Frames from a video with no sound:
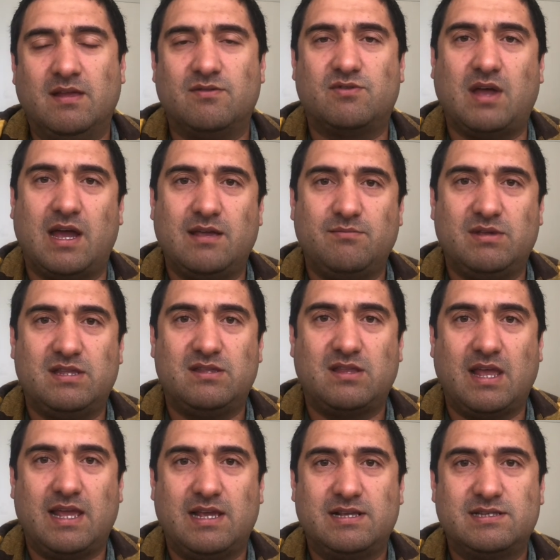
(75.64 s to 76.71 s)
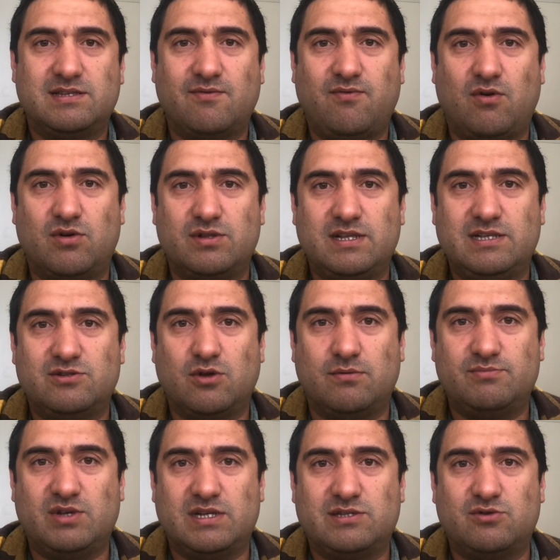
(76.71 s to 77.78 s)
time it takes for these
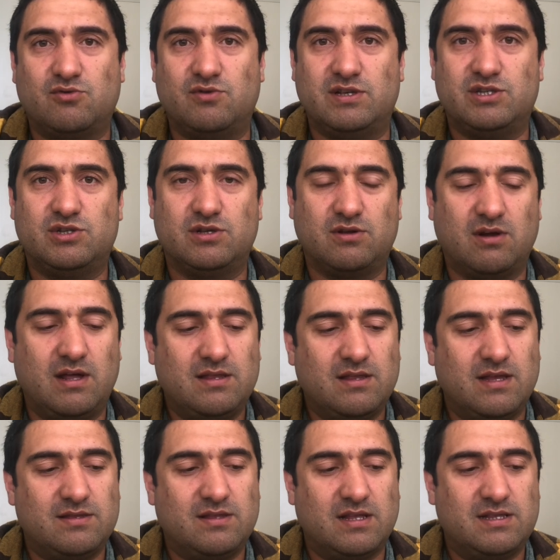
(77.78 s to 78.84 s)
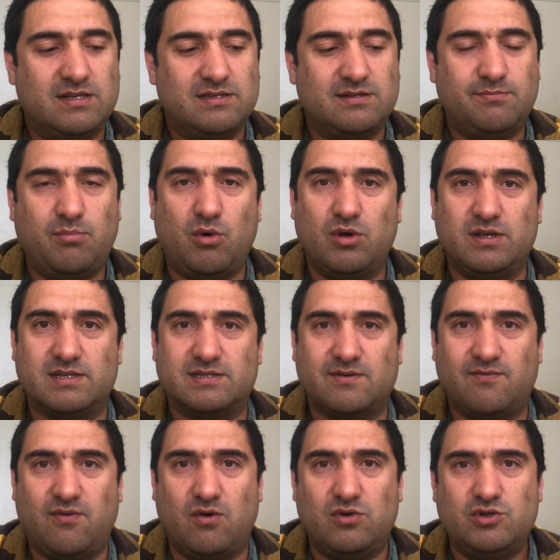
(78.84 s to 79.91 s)
objects to reach the ground, and that is the buoyancy
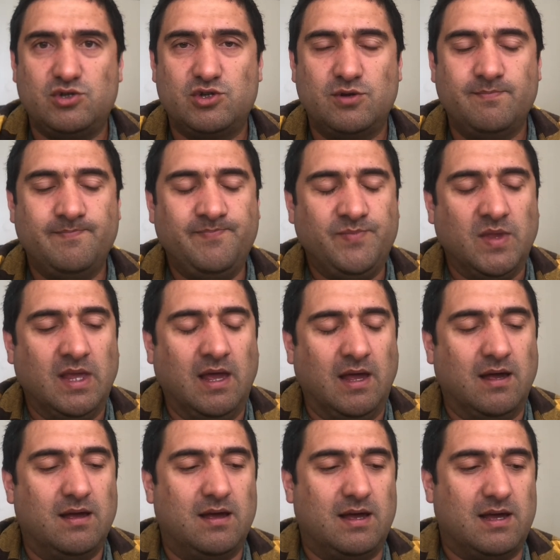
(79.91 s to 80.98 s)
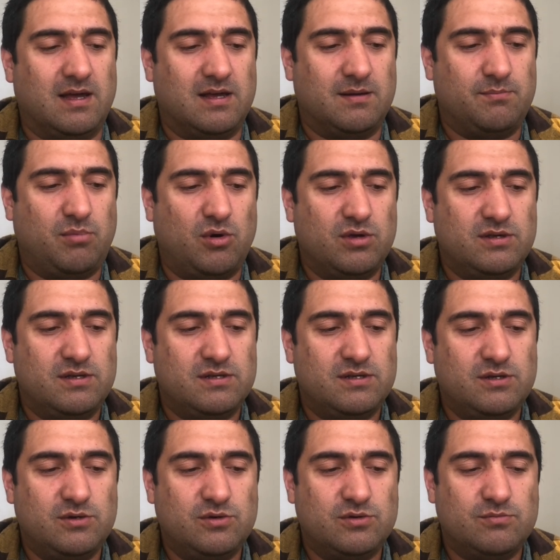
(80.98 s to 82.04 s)
force.
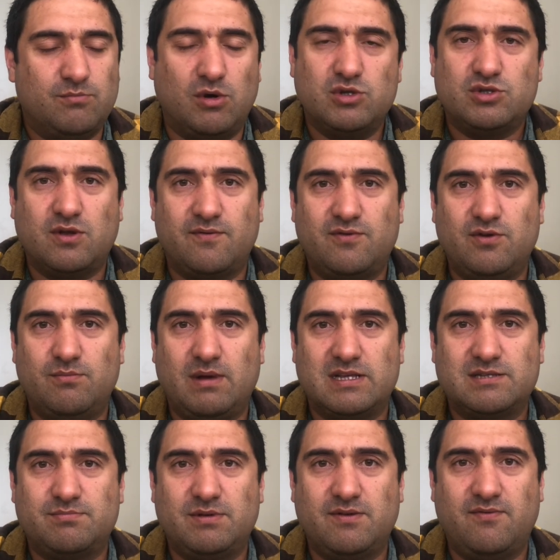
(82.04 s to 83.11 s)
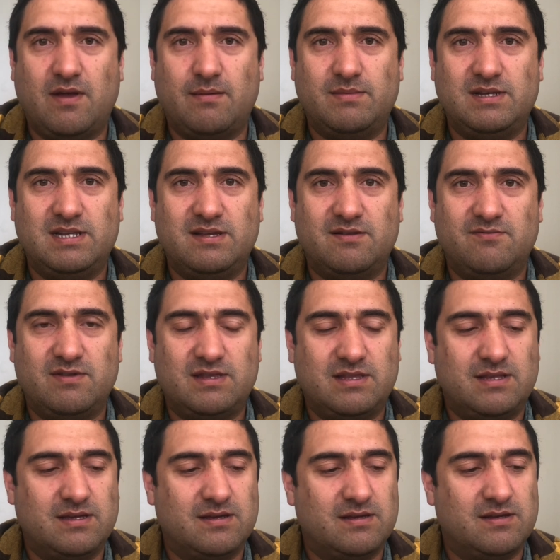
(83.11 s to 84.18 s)
Most of you must be familiar with
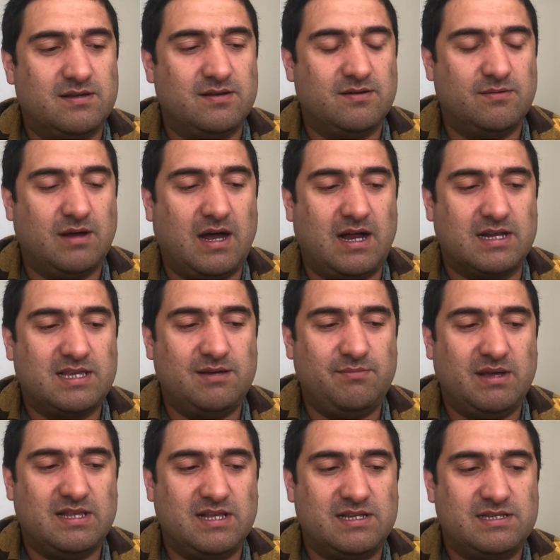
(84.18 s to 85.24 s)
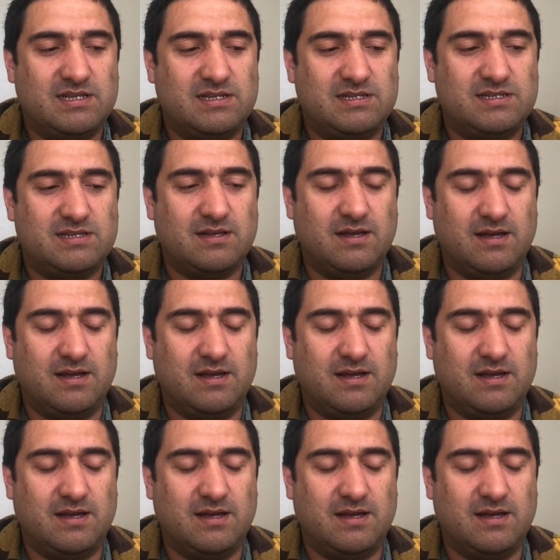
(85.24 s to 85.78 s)
the Archimedes's